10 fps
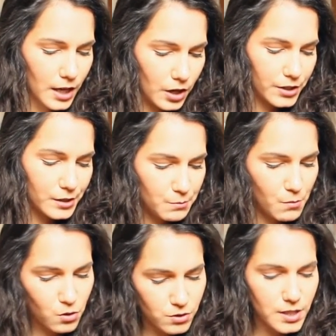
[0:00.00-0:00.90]
are the
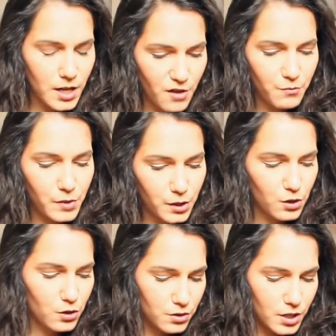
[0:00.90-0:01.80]
most that I've been
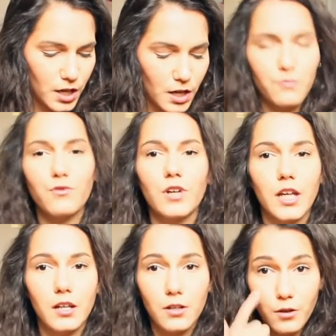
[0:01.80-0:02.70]
using, and for
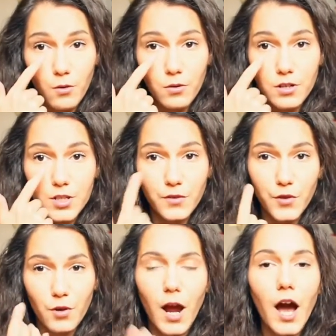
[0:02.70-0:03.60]
the inner corners of
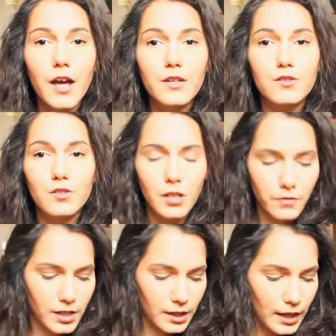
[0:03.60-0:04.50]
your eyes to give
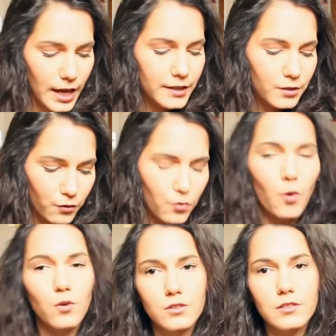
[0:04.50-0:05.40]
it a light. Of
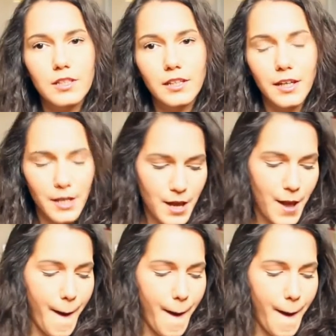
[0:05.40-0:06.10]
course, the